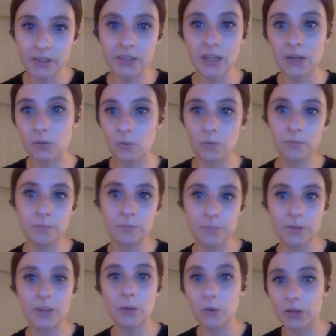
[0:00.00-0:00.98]
Like
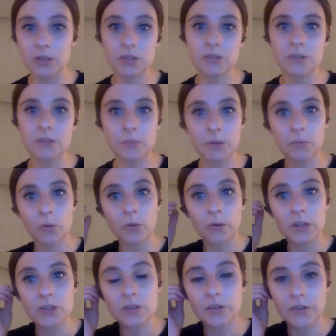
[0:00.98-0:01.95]
they want to do something more
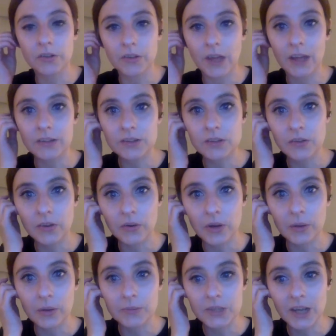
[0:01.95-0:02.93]
original than that, so they'll
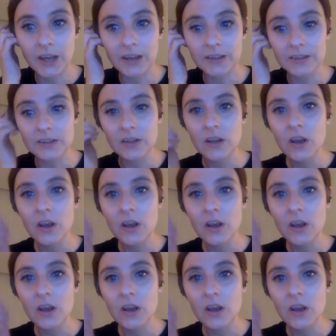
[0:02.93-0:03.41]
come to us.